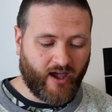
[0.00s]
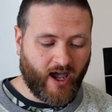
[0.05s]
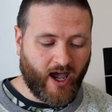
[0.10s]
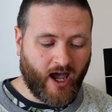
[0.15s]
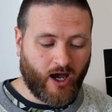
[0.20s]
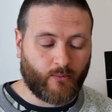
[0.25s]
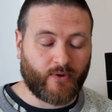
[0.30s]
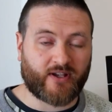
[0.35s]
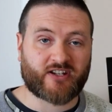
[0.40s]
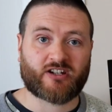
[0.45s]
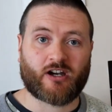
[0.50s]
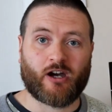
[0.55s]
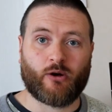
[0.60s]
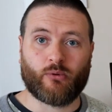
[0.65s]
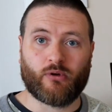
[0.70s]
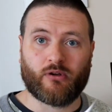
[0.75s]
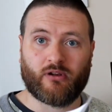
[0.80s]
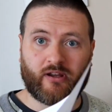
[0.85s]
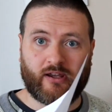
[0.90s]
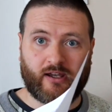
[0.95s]
which I
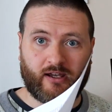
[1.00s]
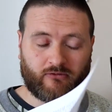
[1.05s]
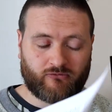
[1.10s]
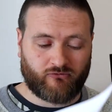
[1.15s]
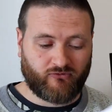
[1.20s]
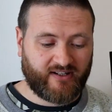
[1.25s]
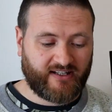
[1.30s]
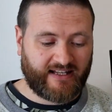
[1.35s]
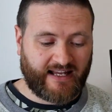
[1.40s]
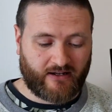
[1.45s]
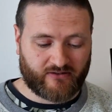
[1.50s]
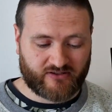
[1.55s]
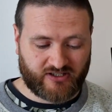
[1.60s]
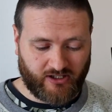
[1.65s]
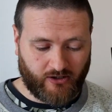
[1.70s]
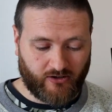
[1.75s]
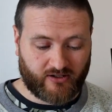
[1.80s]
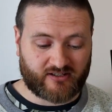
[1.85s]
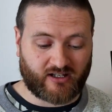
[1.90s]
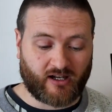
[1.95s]
will read out to
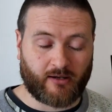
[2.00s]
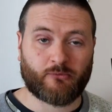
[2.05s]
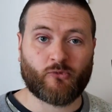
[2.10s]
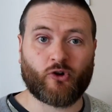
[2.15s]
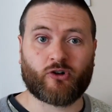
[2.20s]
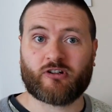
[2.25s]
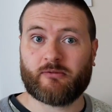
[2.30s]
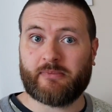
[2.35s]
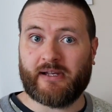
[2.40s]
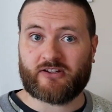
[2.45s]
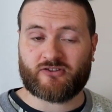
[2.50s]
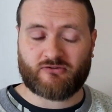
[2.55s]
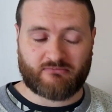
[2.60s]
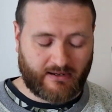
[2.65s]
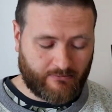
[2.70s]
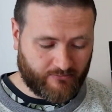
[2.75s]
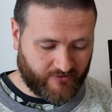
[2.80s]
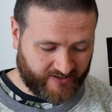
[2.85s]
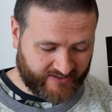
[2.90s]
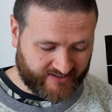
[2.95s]
you, because I'm not going to be able to
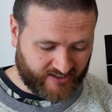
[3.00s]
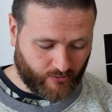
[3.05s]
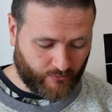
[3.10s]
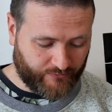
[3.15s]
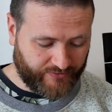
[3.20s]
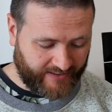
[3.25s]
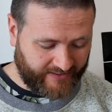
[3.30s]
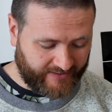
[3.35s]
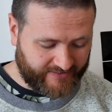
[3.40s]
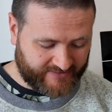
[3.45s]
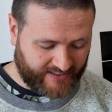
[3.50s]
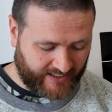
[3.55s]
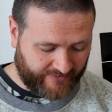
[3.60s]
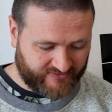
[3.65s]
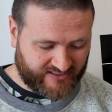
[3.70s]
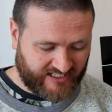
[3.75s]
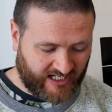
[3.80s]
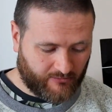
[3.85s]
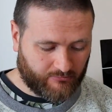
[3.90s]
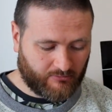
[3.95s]
remember this whole thing, because I have a
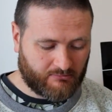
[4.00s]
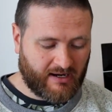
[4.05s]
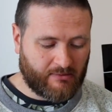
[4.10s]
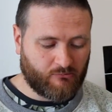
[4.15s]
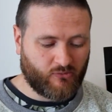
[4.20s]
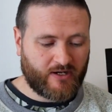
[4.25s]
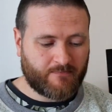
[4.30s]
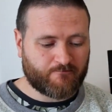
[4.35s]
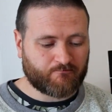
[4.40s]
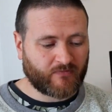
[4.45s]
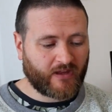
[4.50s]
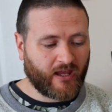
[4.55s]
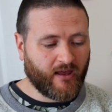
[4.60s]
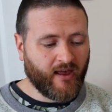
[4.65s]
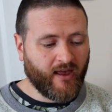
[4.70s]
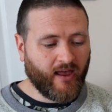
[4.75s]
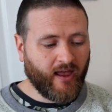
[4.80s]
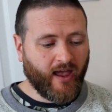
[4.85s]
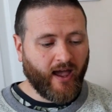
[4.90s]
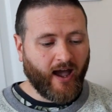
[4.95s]
terrible memory.
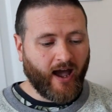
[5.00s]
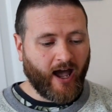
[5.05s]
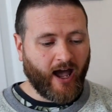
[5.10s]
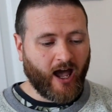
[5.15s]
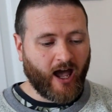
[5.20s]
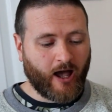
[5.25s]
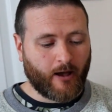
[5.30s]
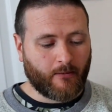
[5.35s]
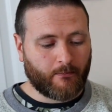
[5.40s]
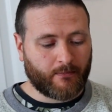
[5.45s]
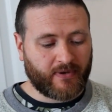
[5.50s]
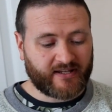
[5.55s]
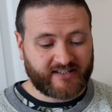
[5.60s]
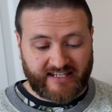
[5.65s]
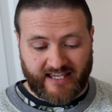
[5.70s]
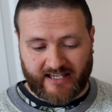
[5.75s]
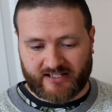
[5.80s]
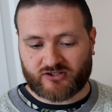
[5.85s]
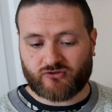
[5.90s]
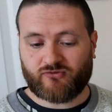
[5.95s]
But
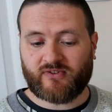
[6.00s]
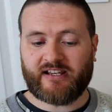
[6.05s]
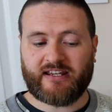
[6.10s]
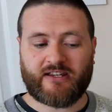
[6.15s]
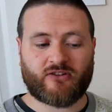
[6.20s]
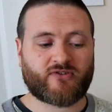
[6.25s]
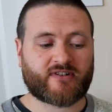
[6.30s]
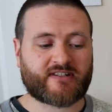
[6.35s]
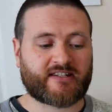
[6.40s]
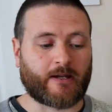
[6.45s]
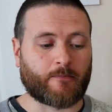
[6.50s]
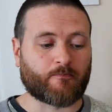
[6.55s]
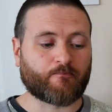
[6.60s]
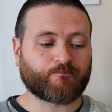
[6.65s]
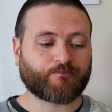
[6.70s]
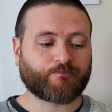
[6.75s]
yeah, it's really interesting.